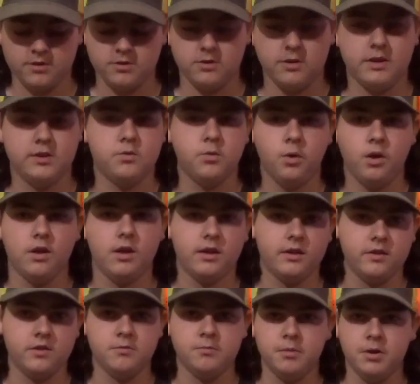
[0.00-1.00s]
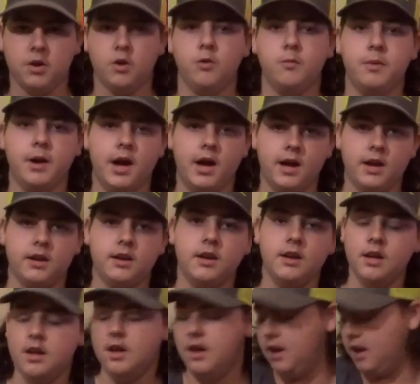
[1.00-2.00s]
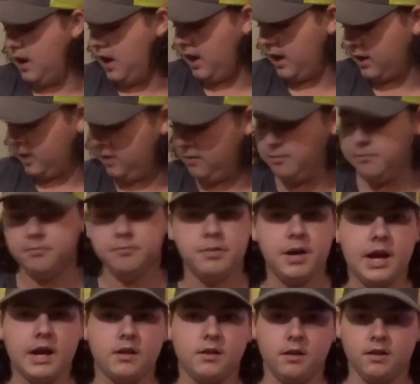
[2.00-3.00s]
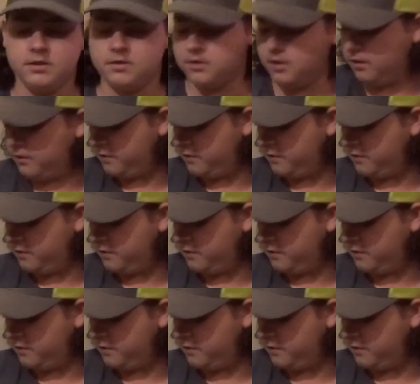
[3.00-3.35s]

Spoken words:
So that's why I like this big old bag. I can pack a lot of stuff